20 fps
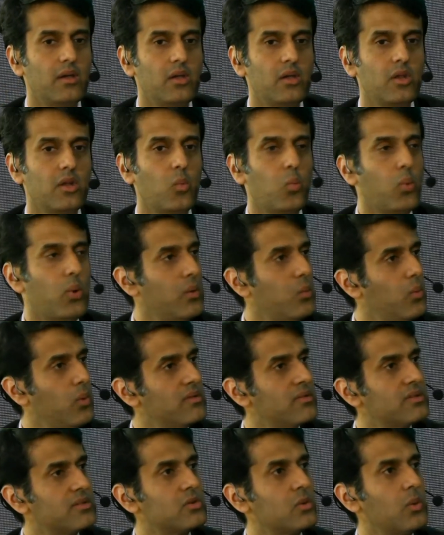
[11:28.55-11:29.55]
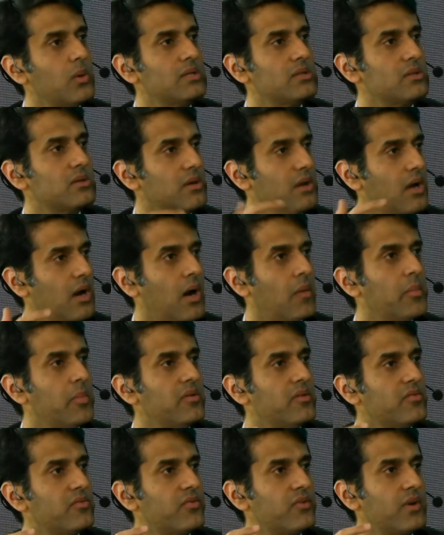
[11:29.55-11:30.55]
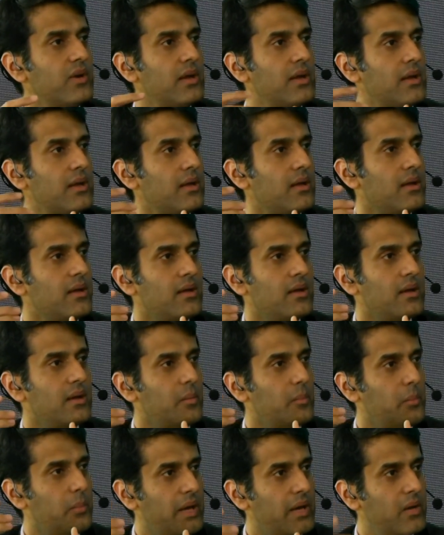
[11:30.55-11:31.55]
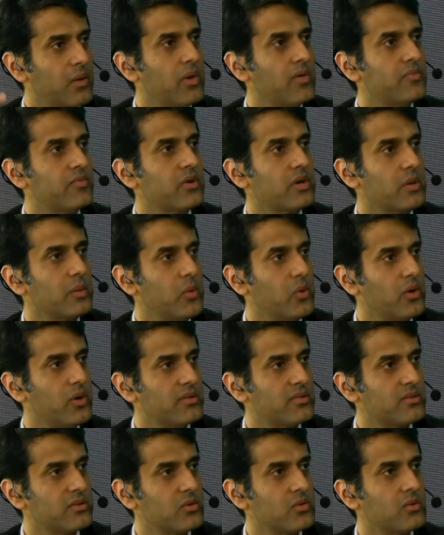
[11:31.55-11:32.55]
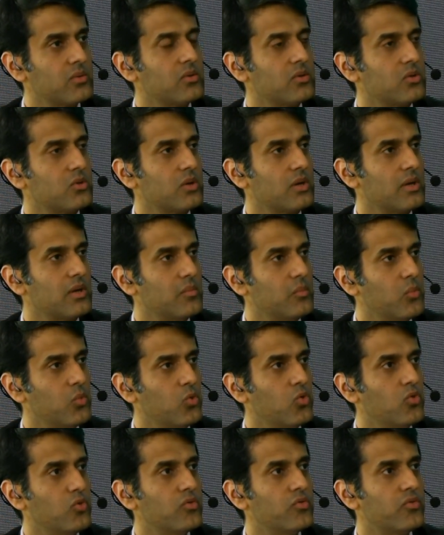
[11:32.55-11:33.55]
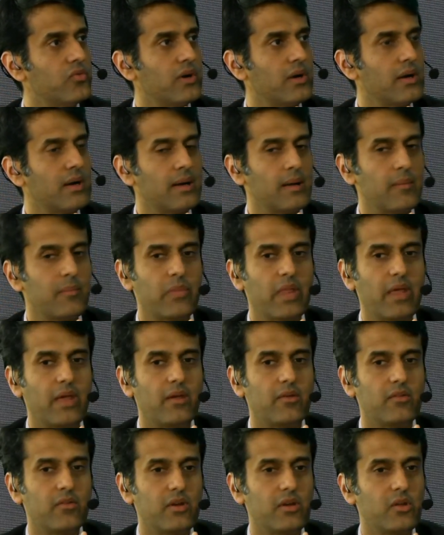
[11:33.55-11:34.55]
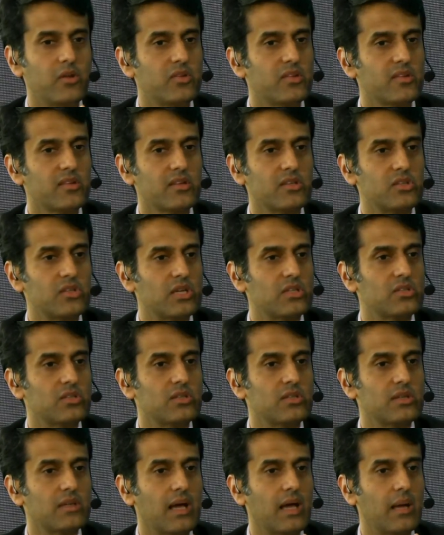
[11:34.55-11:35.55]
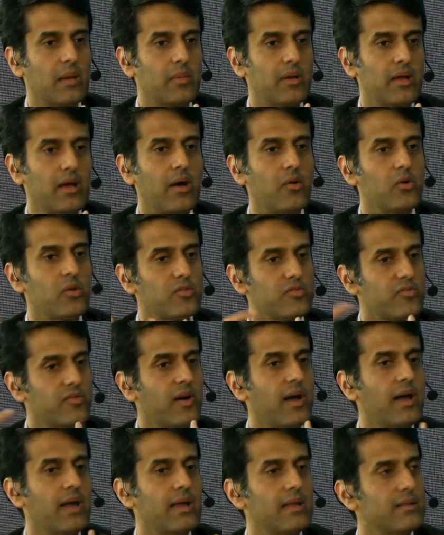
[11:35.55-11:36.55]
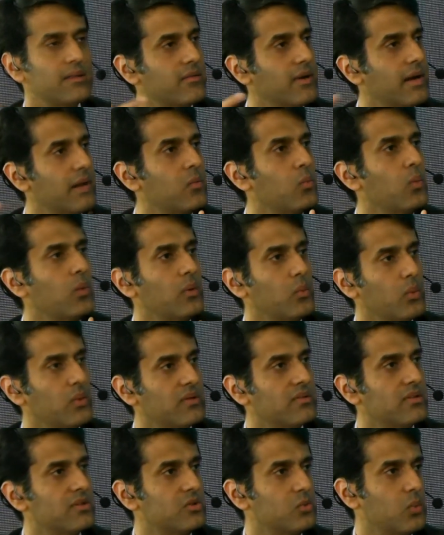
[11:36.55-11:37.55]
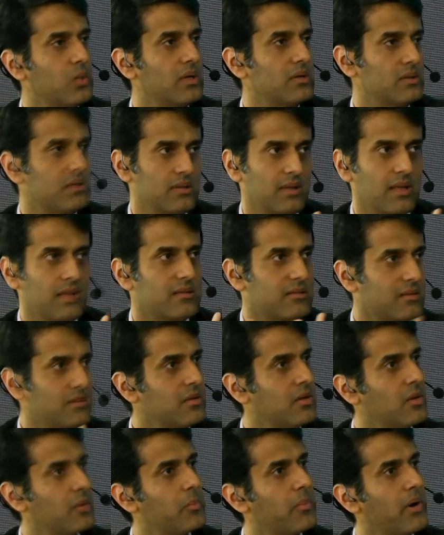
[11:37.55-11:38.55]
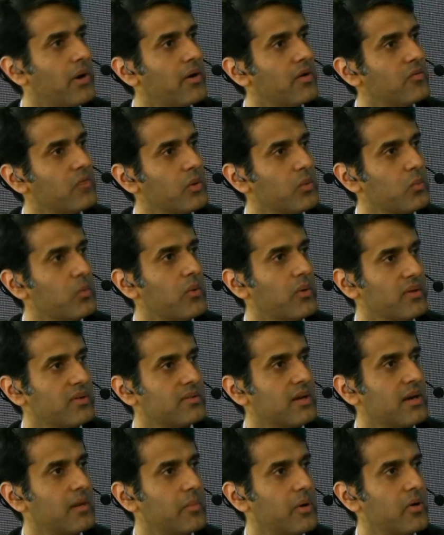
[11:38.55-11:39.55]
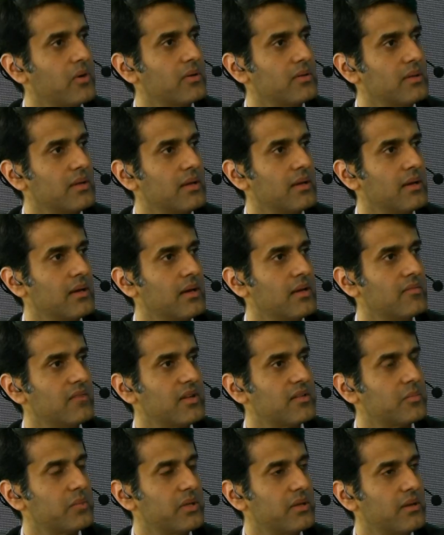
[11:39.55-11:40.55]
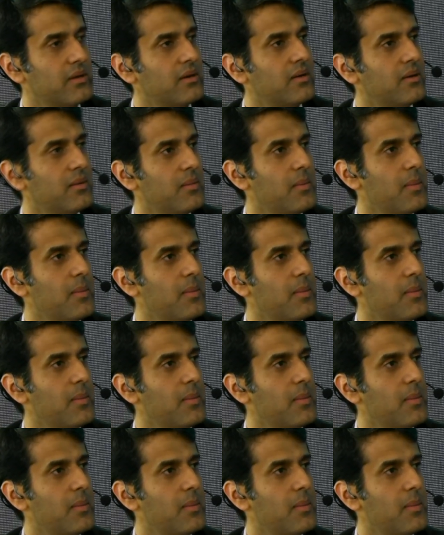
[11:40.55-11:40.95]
you know, win-win situation, carbon-free, better way for commuters to, to kind of move, um, reduces congestion time, and how do you find the right win-win situation? That's, you know, part of what we were excited about in the uh, investment there